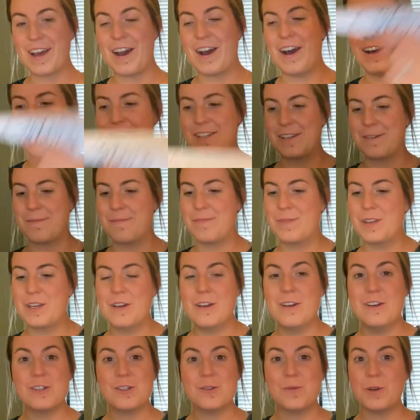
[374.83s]
Awesome.
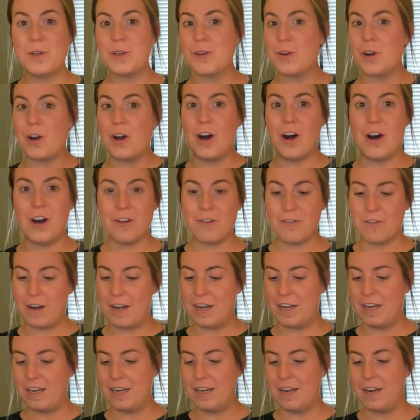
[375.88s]
So when you're all
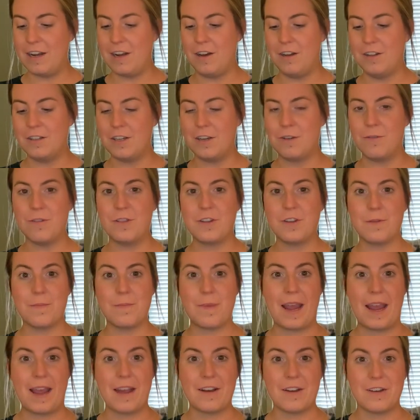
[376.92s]
ready and all done with your
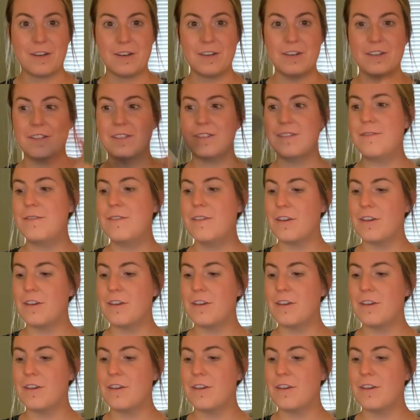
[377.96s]
patterns,